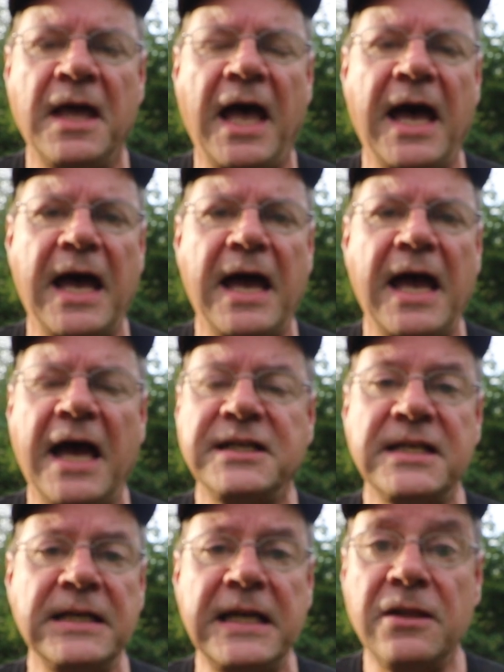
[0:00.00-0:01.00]
I
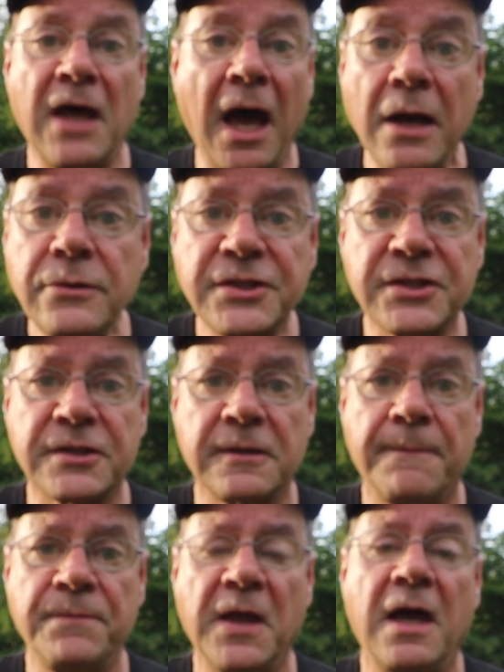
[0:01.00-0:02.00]
didn't heat the house.
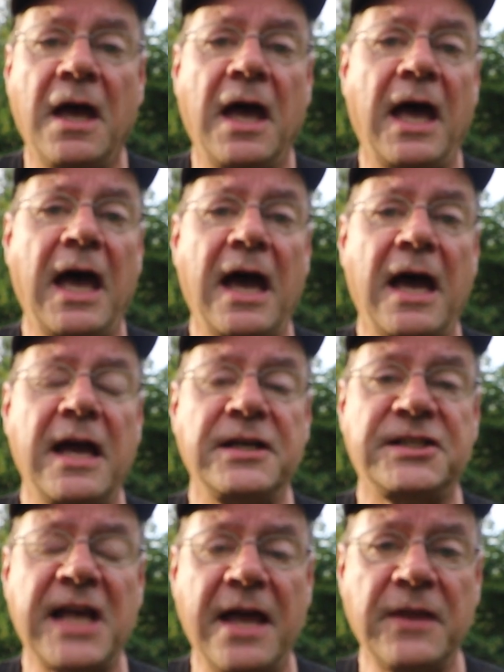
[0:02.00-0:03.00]
I
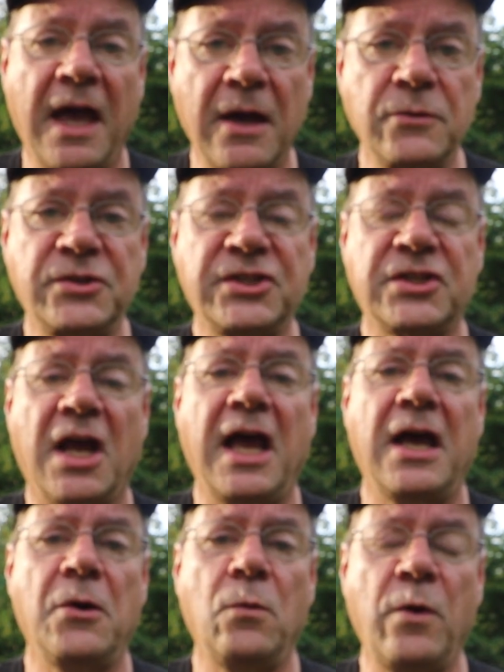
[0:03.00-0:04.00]
sat in the house
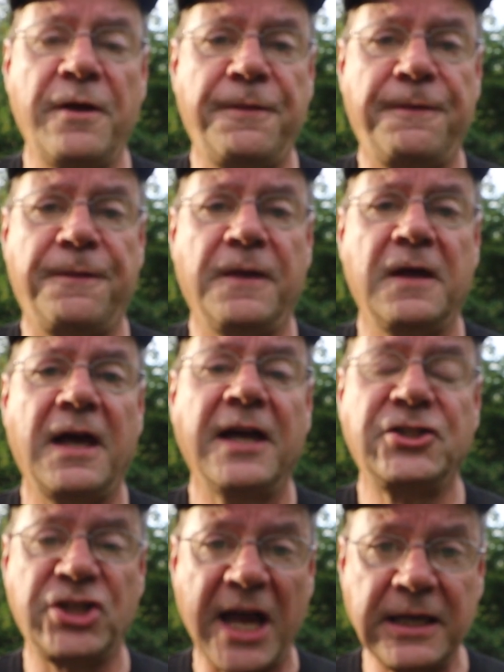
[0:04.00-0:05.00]
with a
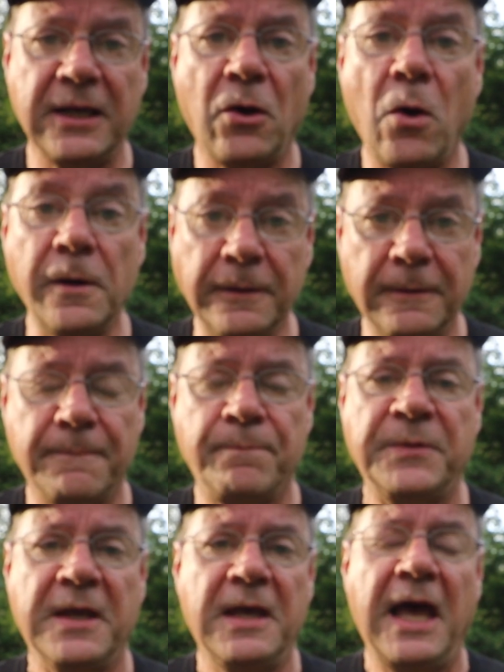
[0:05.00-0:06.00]
jacket on.
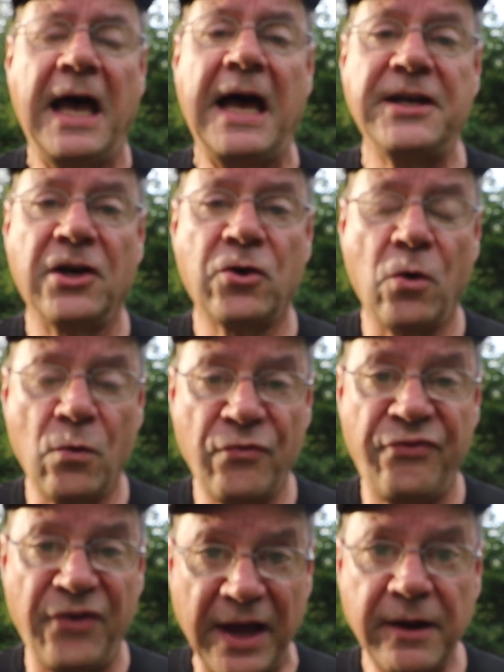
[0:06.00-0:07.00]
I had a coal
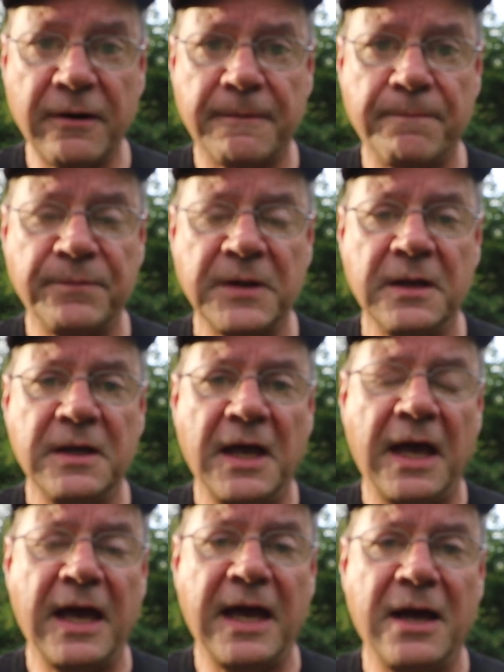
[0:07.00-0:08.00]
fire,
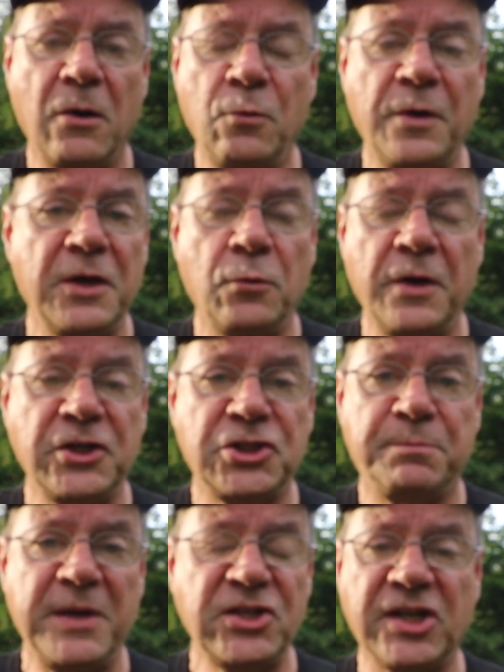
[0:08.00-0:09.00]

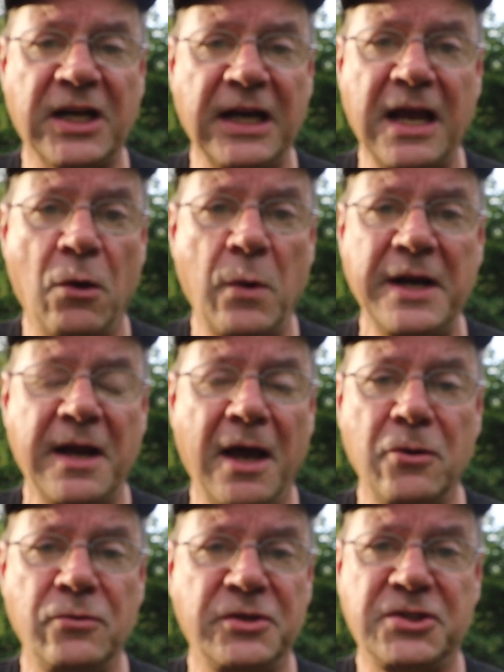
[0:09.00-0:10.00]
which basically I went
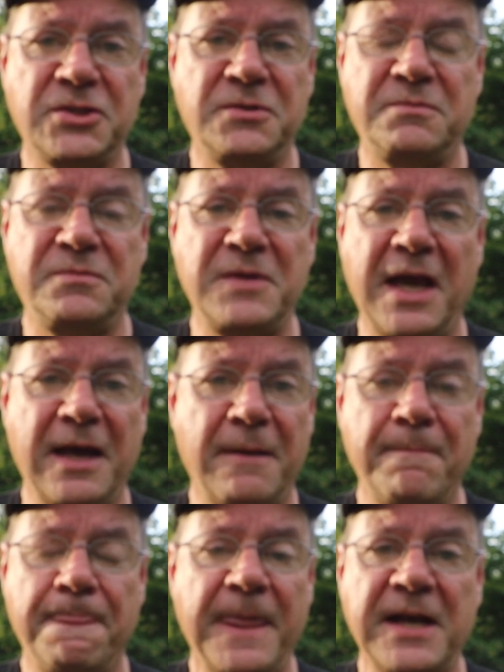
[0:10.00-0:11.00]
out
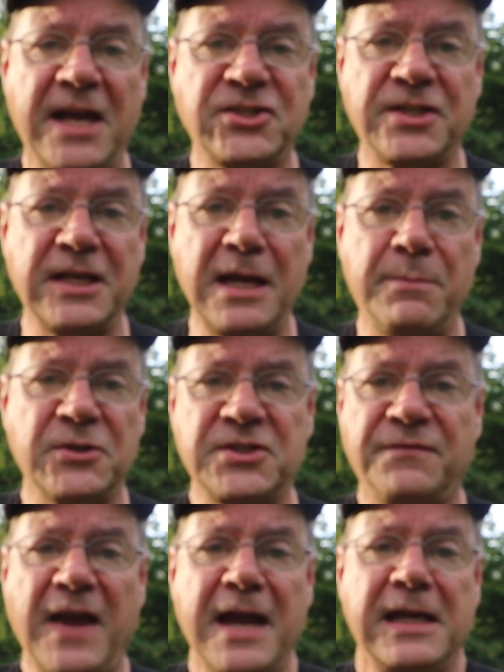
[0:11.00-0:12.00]
and asked the neighbours
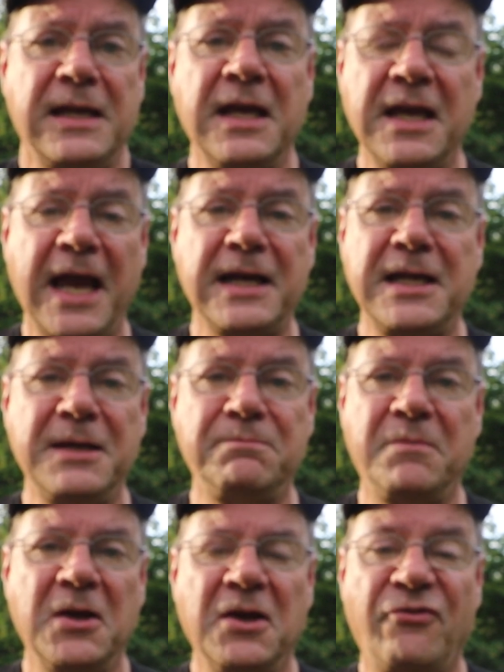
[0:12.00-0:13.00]
if any
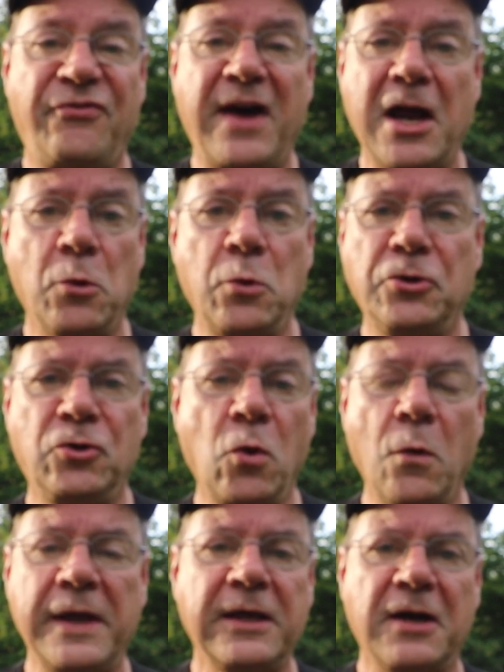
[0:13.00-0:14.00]
firewood
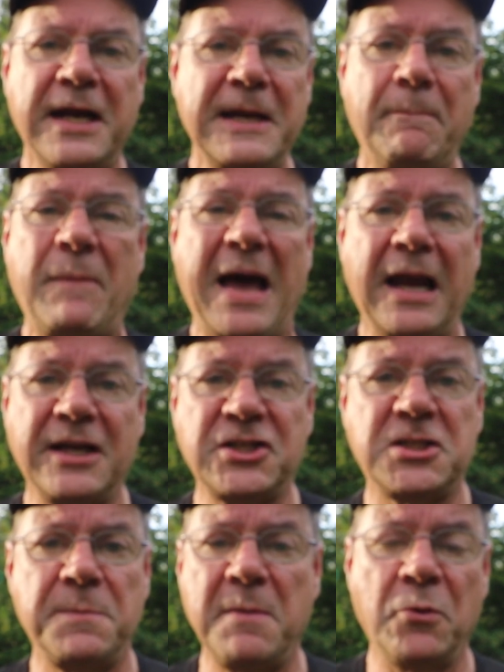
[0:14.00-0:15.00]
going or any pallets
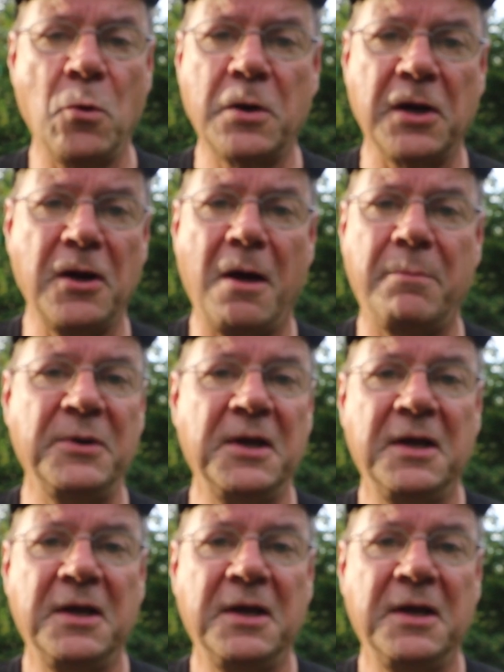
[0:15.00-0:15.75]
to be broken up,